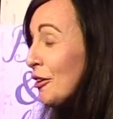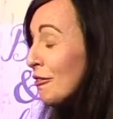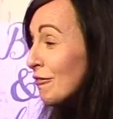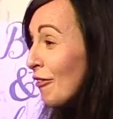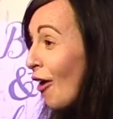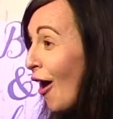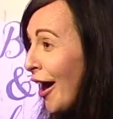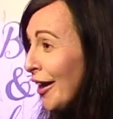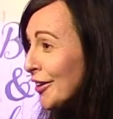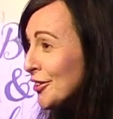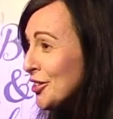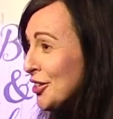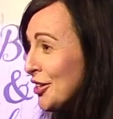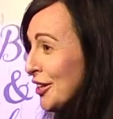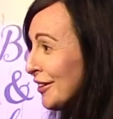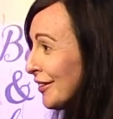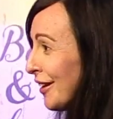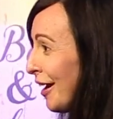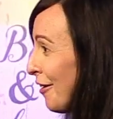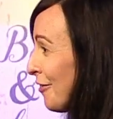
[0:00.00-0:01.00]
right and to
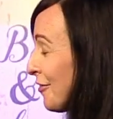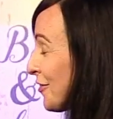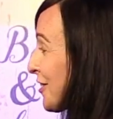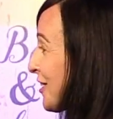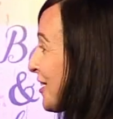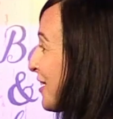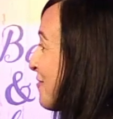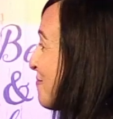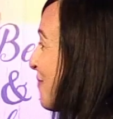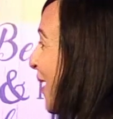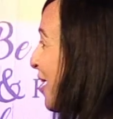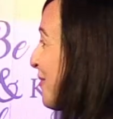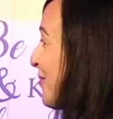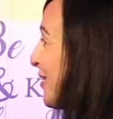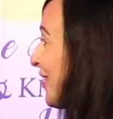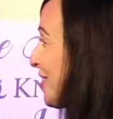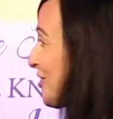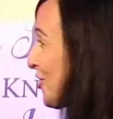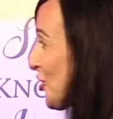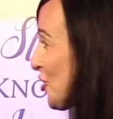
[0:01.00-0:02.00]
your left. Maybe there's a